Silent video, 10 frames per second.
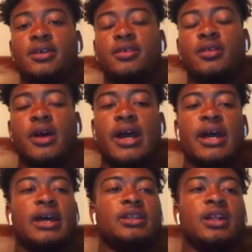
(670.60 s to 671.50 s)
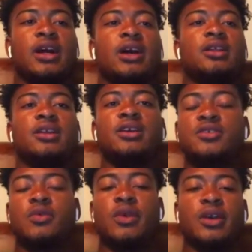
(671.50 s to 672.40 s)
I had a lot of
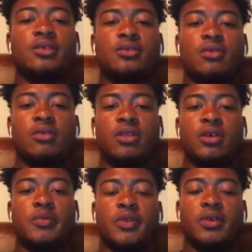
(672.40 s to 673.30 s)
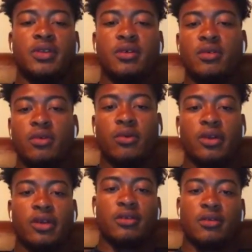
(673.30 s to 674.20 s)
lazy ways growing up. Didn't want to
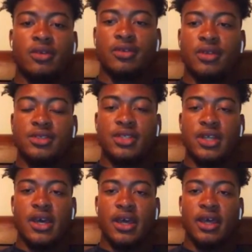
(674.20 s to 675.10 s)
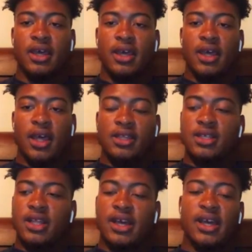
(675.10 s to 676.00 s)
work, didn't want to do this and that
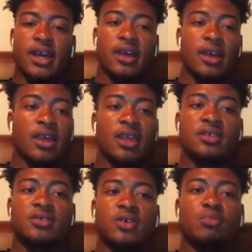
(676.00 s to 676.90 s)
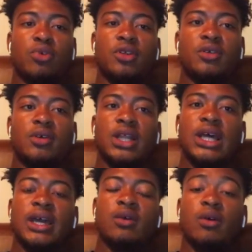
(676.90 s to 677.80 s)
until I got getting to a point where
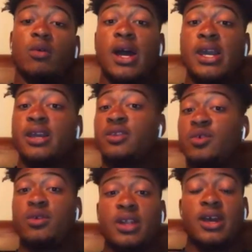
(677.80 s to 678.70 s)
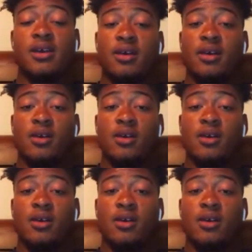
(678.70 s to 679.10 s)
like, well, why I ain't doing that?